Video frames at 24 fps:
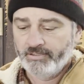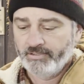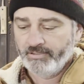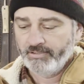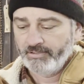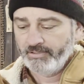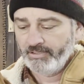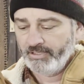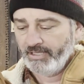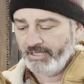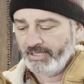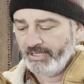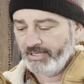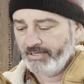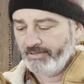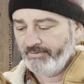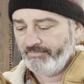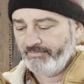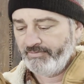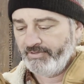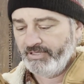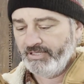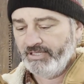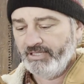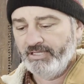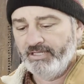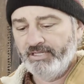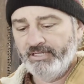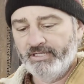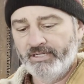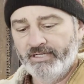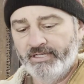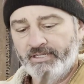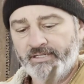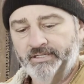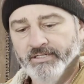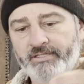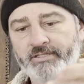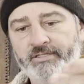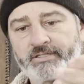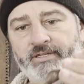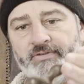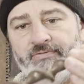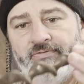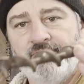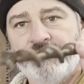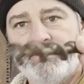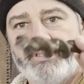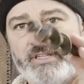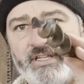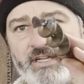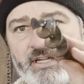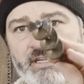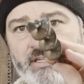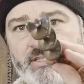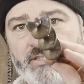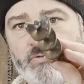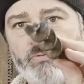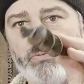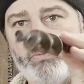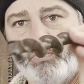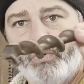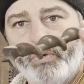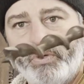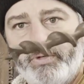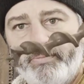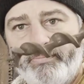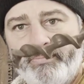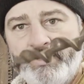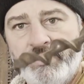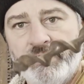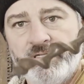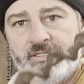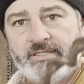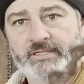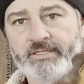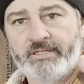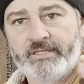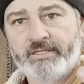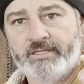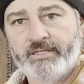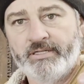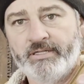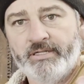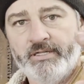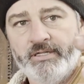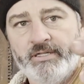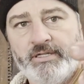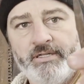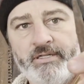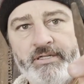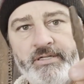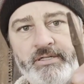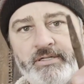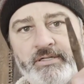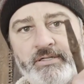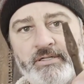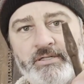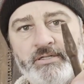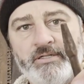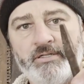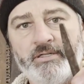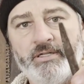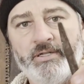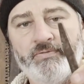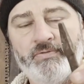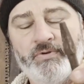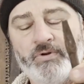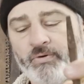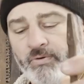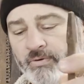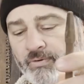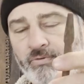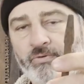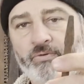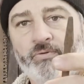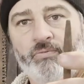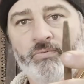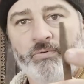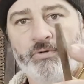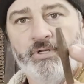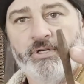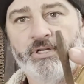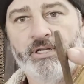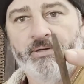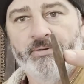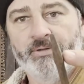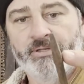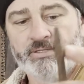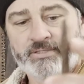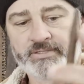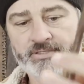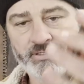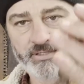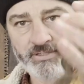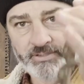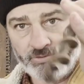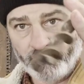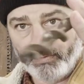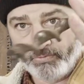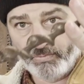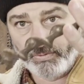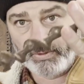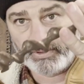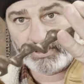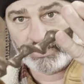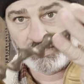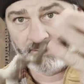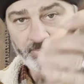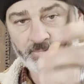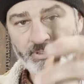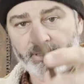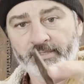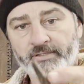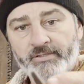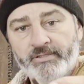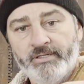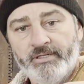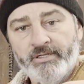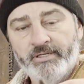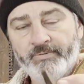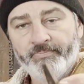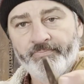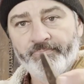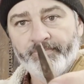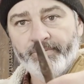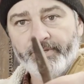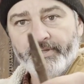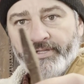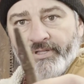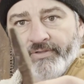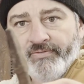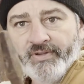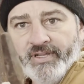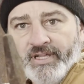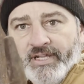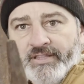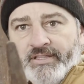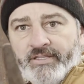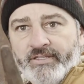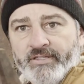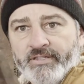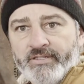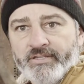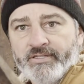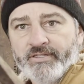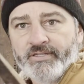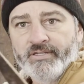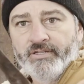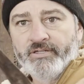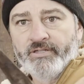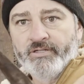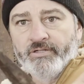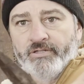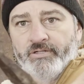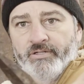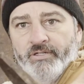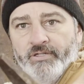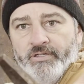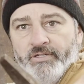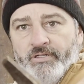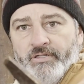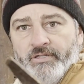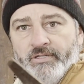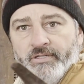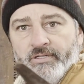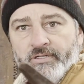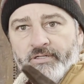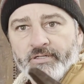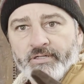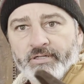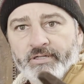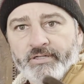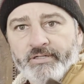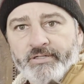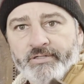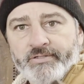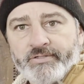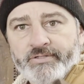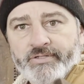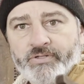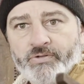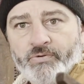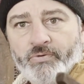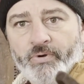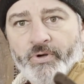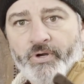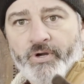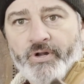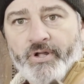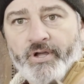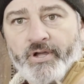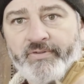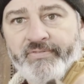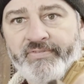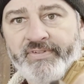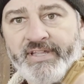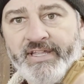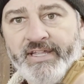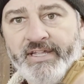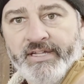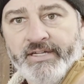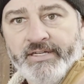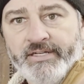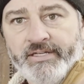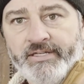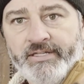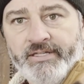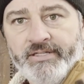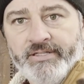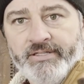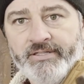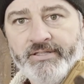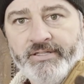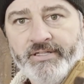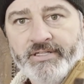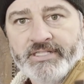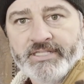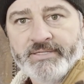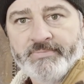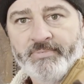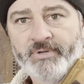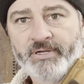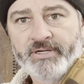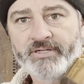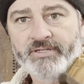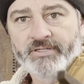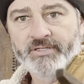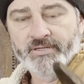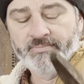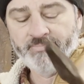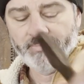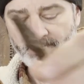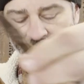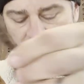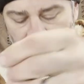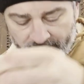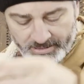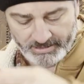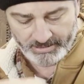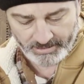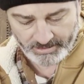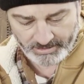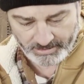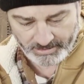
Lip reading: They have the different size wood bits, if you're going through wood anyways. These don't work on metal, but they've got this squared off end that's specially made